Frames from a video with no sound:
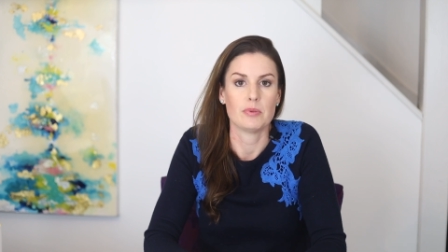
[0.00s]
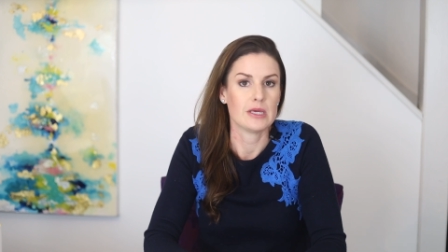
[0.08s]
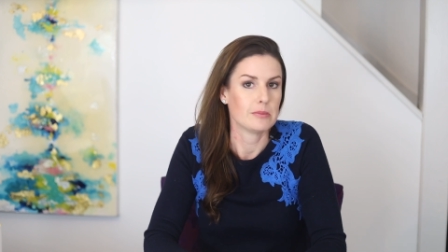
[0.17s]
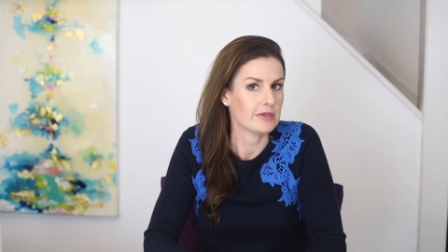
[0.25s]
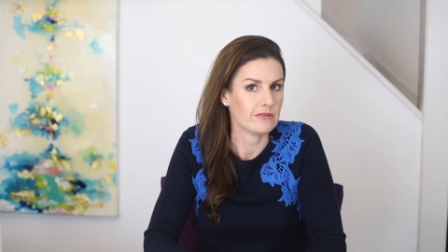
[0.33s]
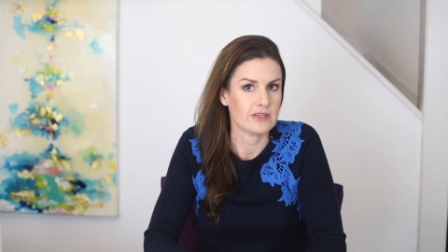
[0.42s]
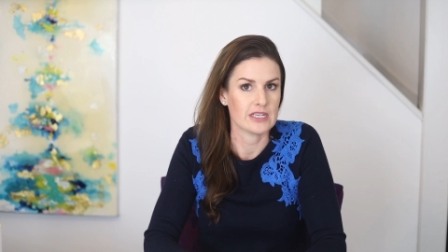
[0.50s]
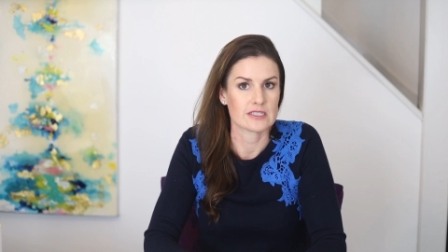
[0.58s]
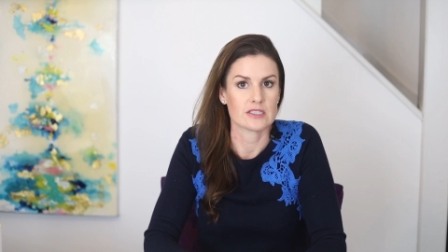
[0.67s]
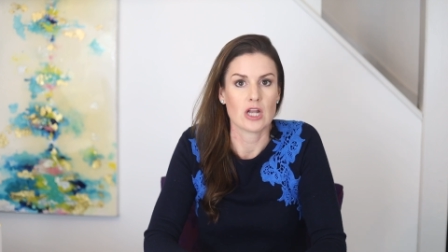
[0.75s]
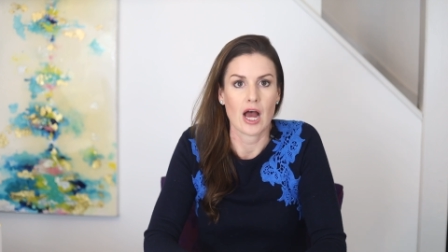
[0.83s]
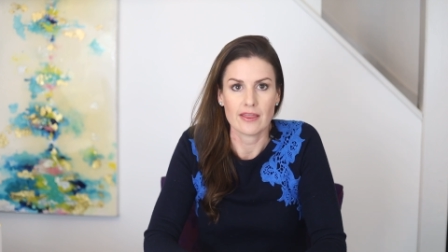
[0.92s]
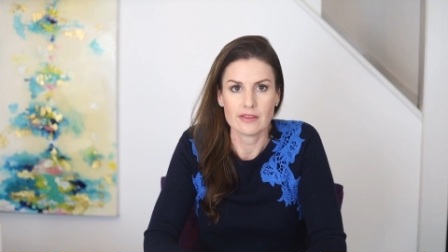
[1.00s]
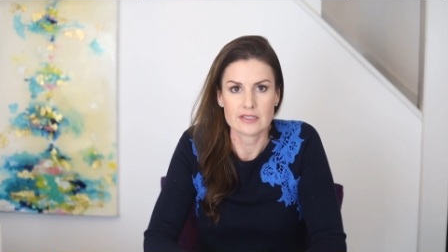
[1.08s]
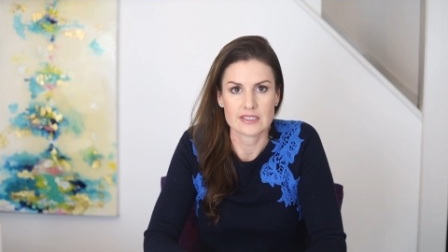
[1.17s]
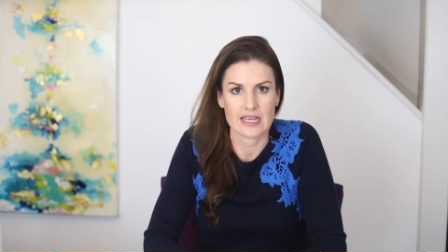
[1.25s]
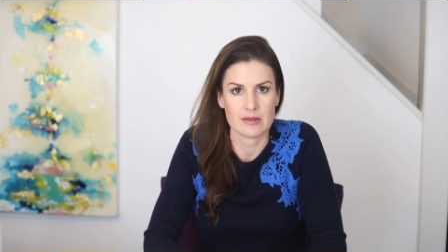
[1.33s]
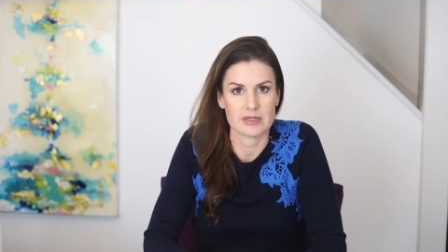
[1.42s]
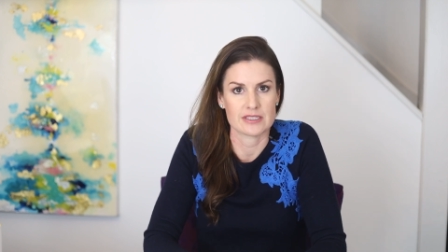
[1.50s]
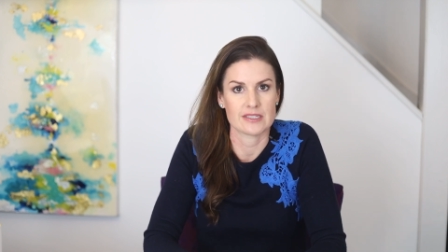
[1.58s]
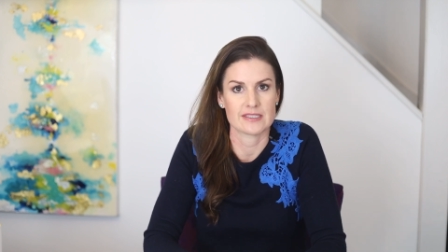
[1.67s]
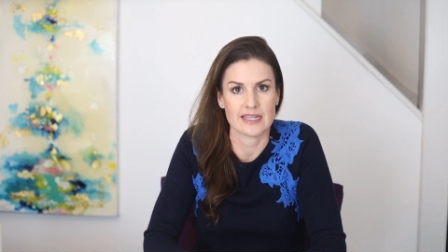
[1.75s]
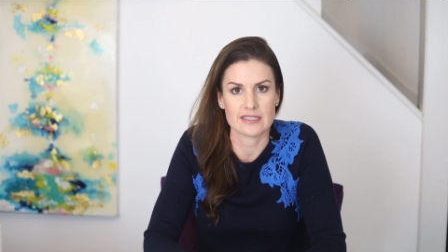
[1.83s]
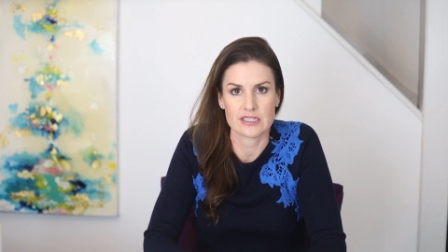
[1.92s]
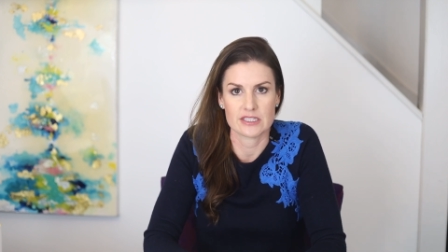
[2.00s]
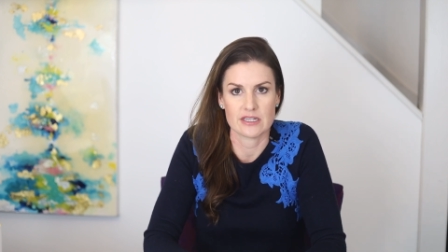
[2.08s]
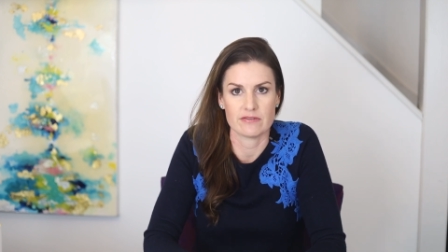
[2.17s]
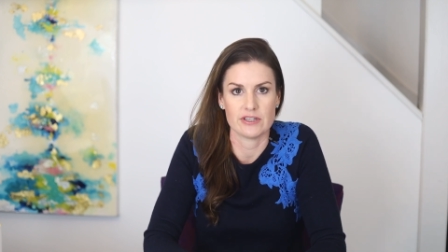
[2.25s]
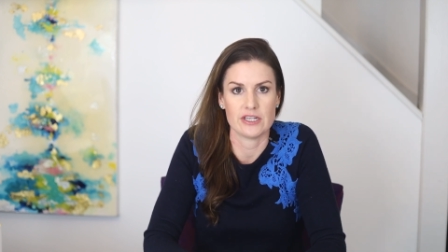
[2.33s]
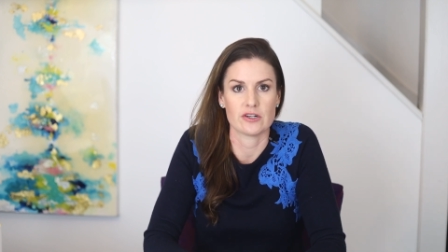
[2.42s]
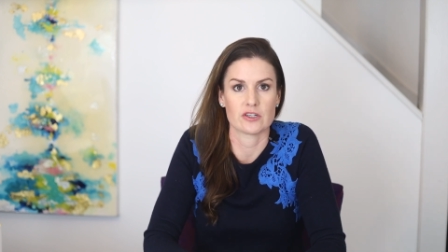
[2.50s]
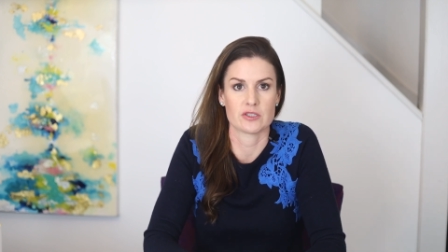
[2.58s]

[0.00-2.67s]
The PPV is not the same as the sensitivity